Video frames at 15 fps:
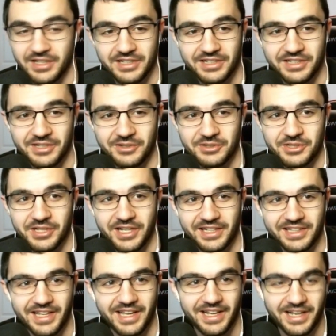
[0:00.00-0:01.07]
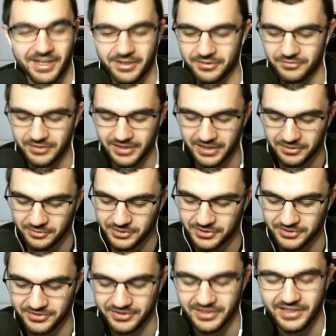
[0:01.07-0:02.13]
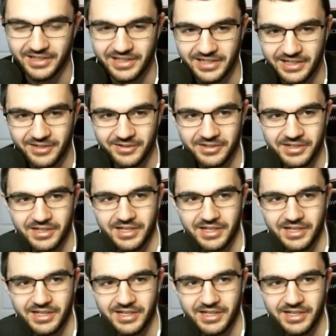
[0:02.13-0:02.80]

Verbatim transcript: to go check that out if you like what you're seeing here.